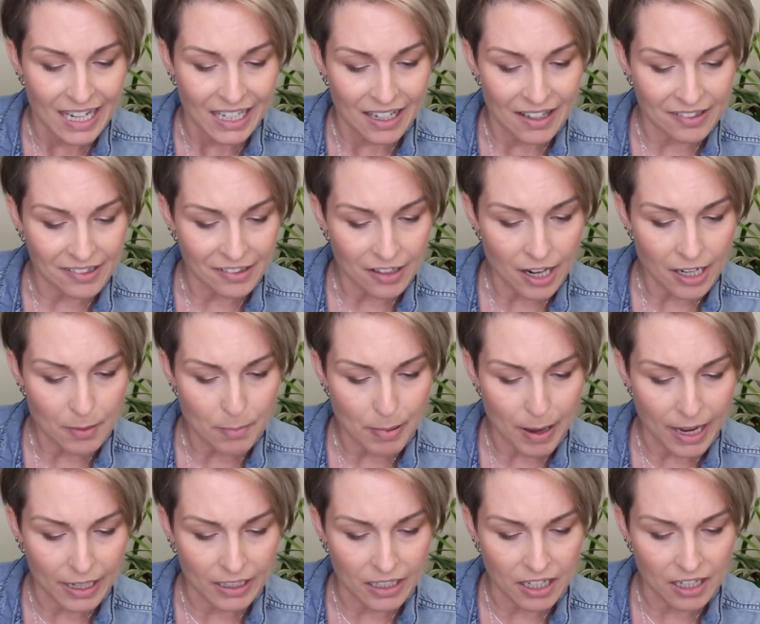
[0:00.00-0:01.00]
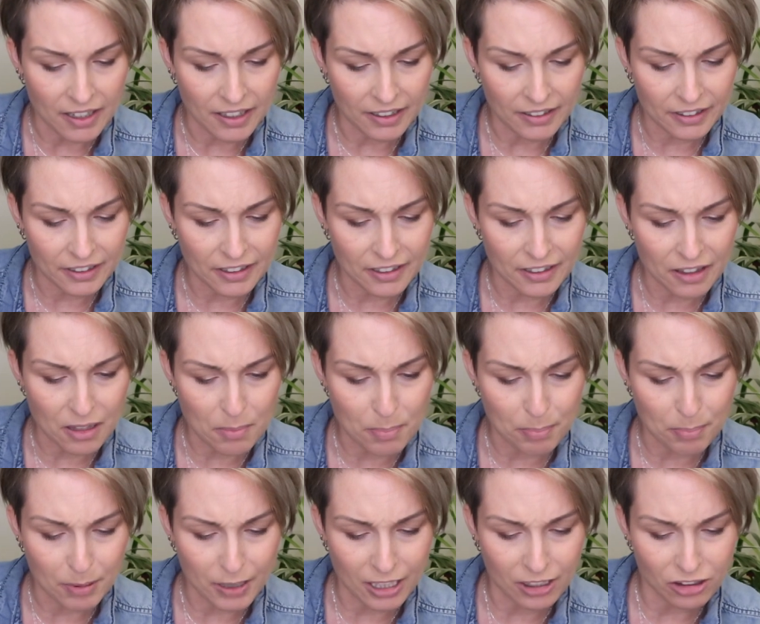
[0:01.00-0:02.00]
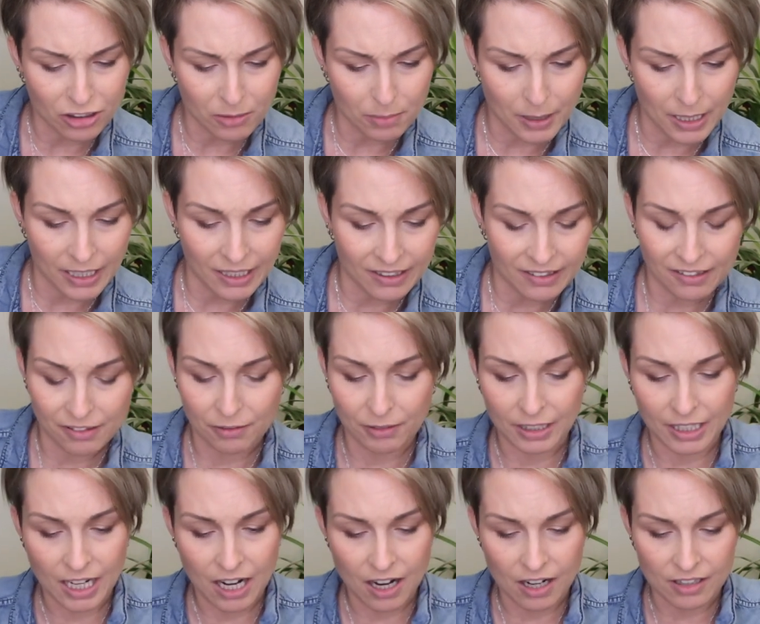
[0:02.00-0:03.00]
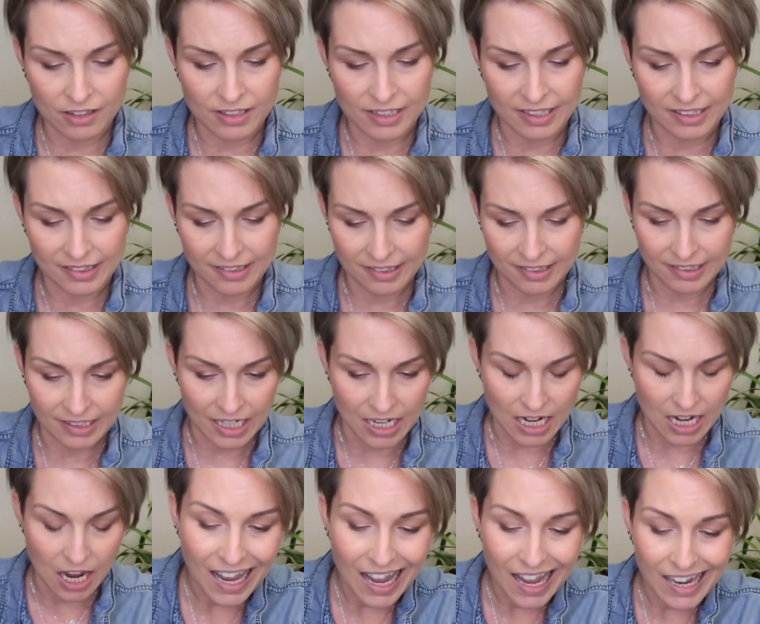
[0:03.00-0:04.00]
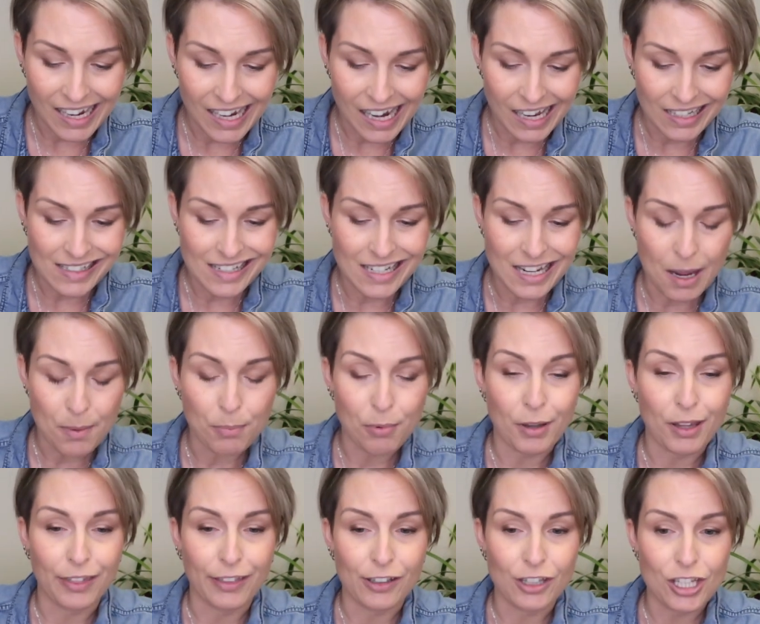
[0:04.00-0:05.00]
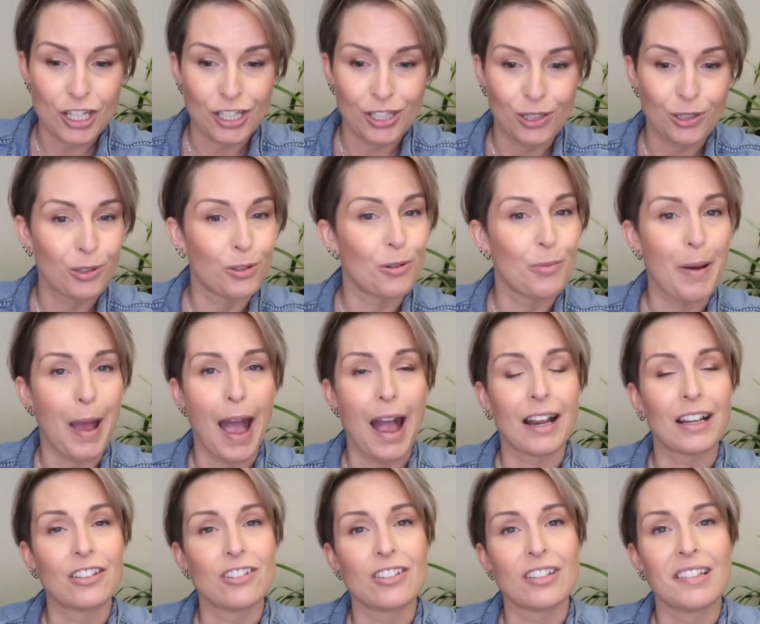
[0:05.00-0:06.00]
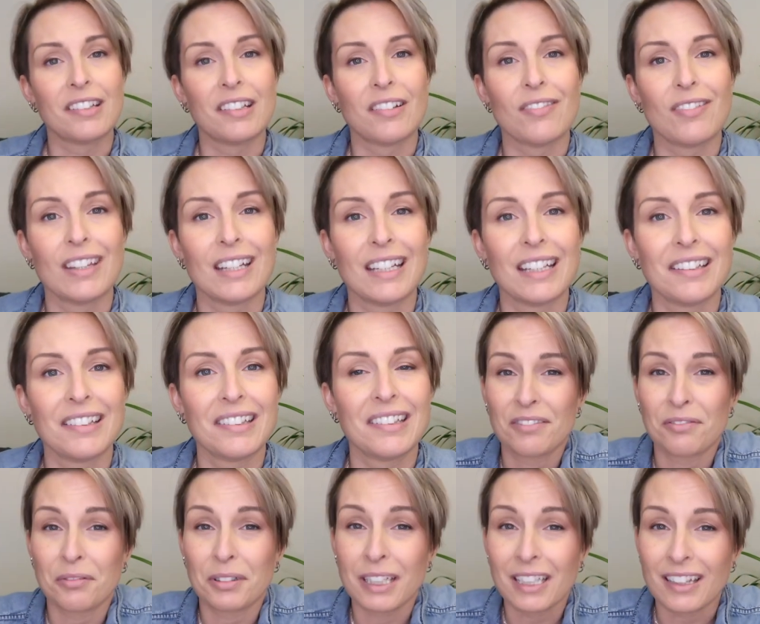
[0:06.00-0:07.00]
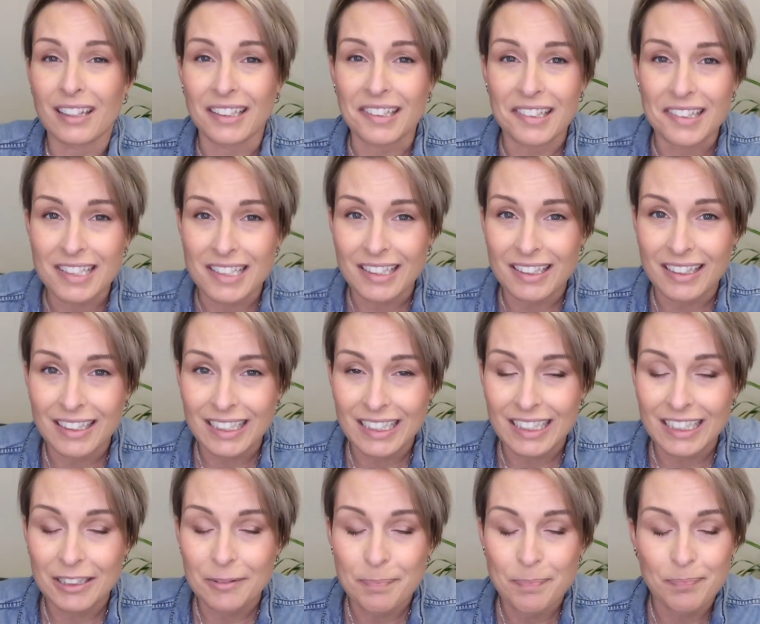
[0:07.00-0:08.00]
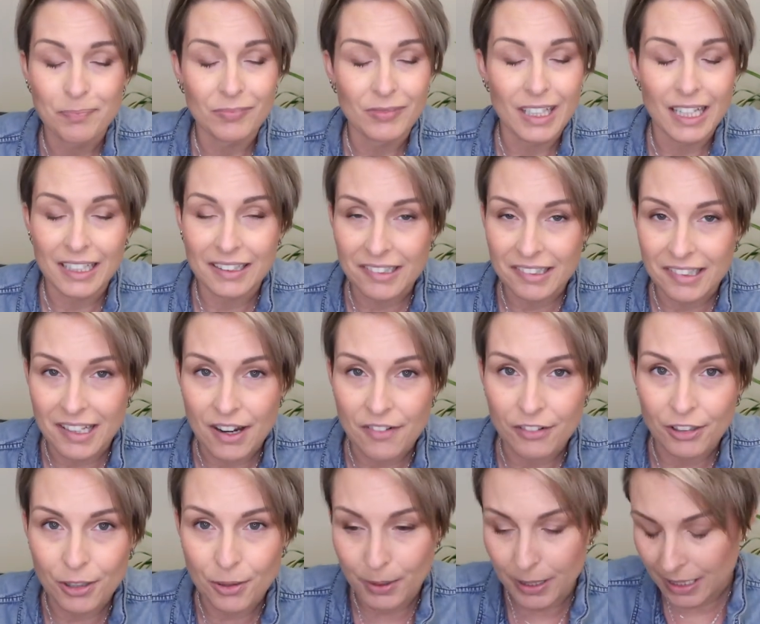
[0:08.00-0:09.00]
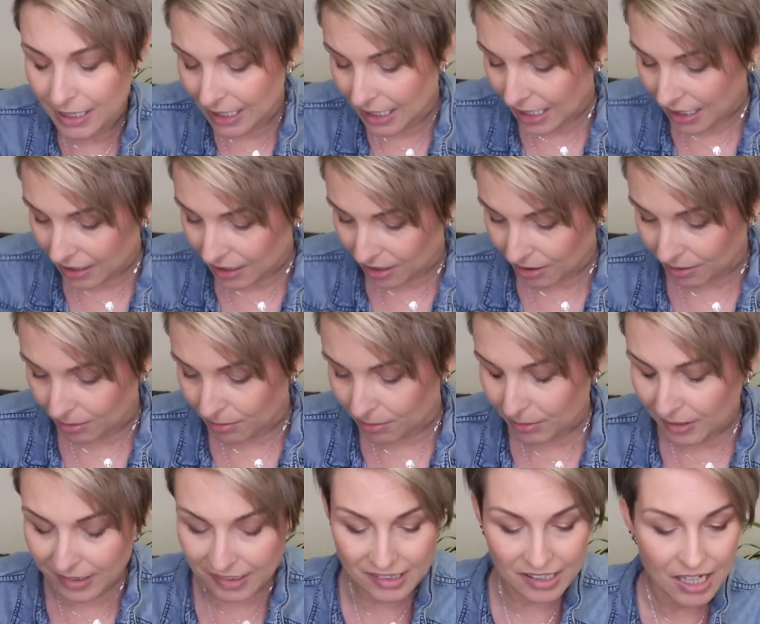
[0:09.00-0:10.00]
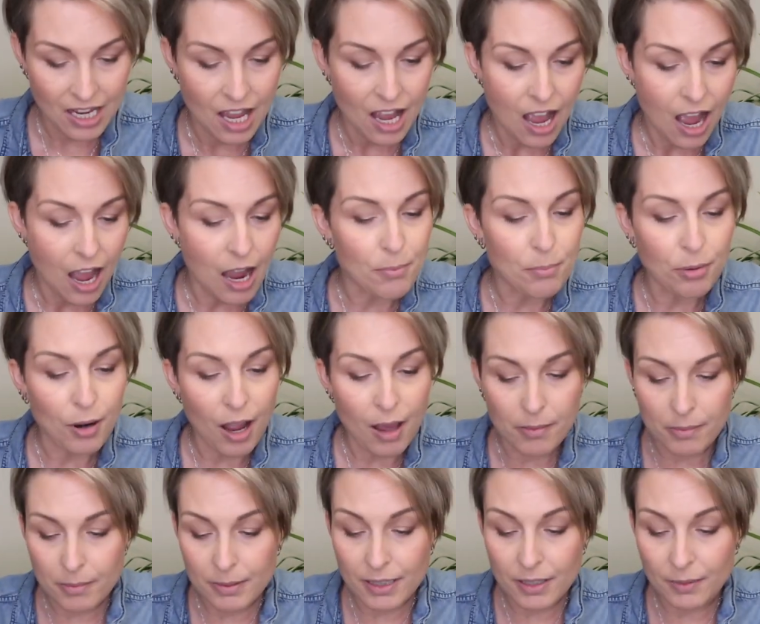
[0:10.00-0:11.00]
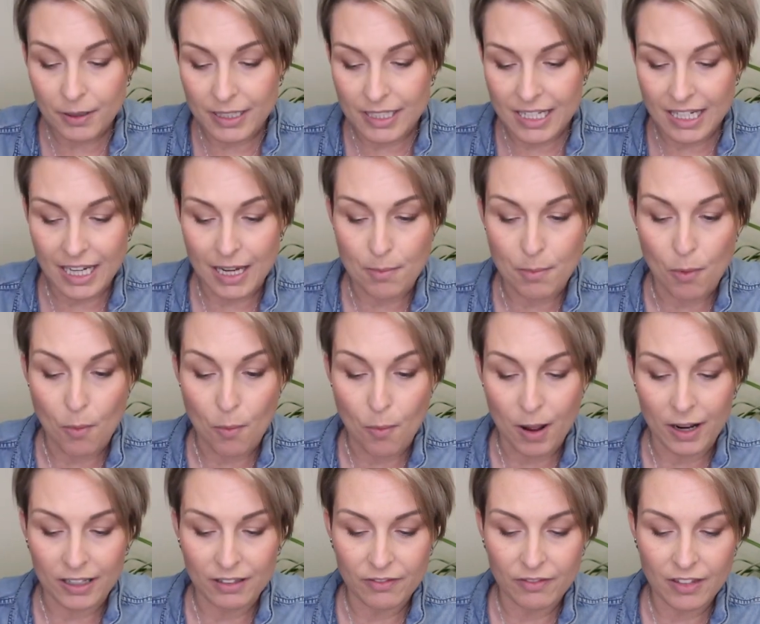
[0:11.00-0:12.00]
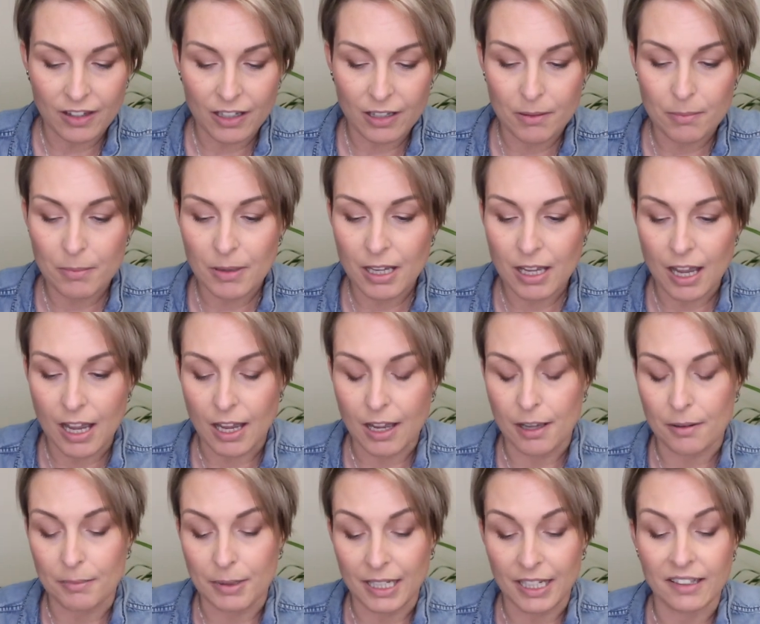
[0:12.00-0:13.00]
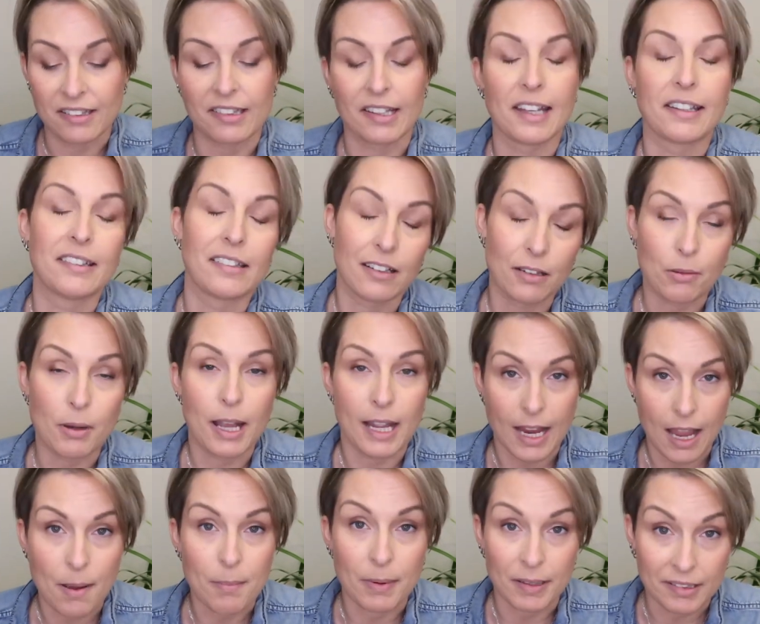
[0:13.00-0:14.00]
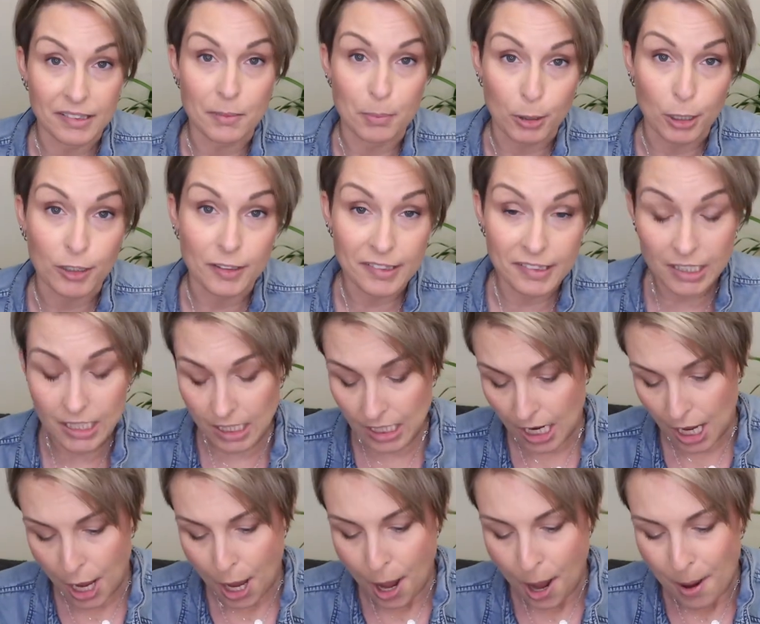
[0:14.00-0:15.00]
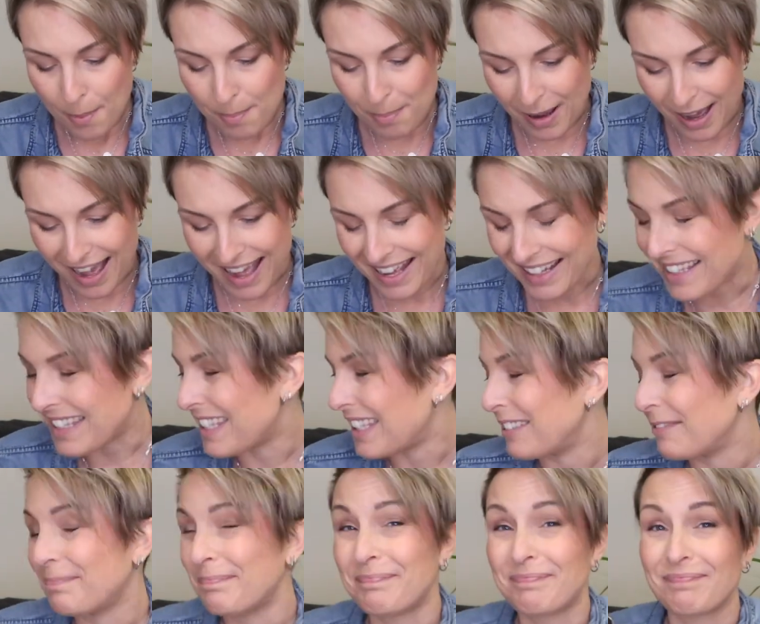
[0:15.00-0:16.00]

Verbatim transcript: It's not a bad color, the blush pink, it's really hard to see. I ended up with two packages of this. Realistically, it's never going to get used. I'm probably going to keep one of them uh, because that's who I am as a person, but